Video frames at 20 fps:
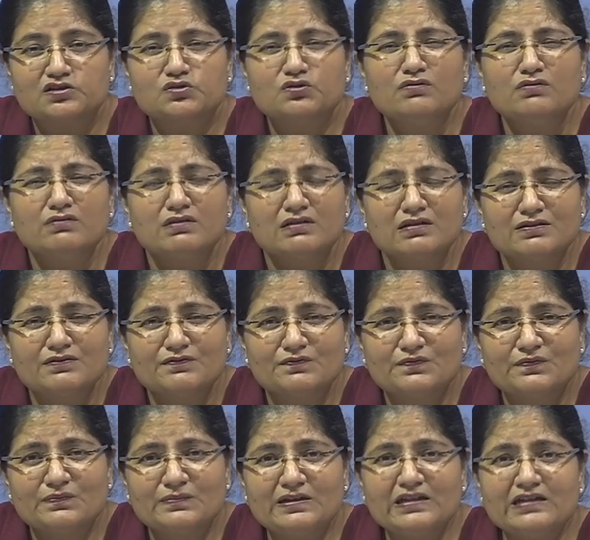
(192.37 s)
So
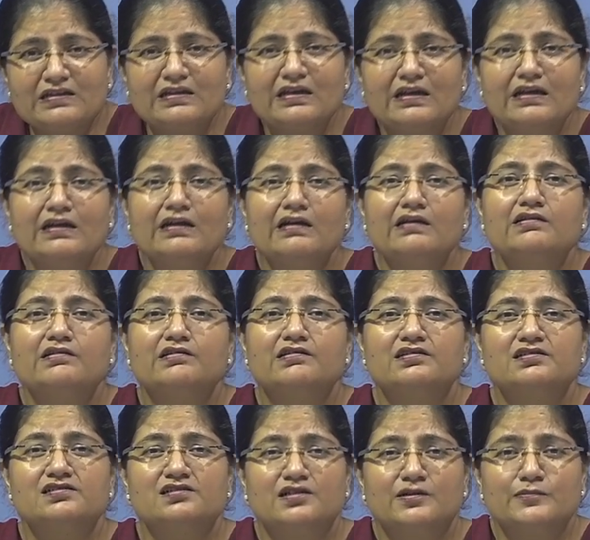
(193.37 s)
detailed
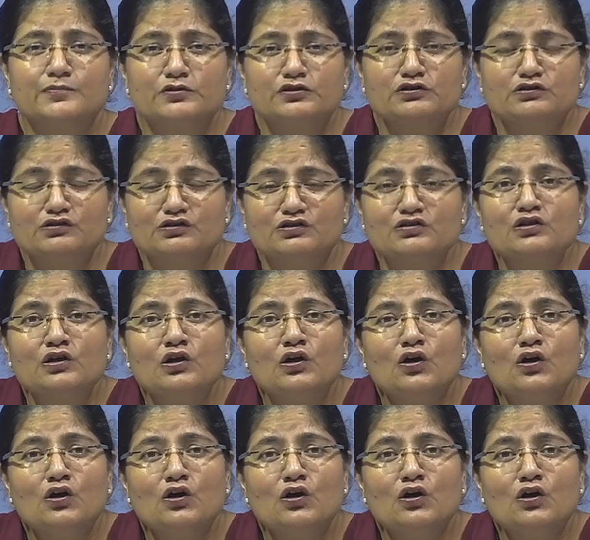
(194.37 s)
descriptions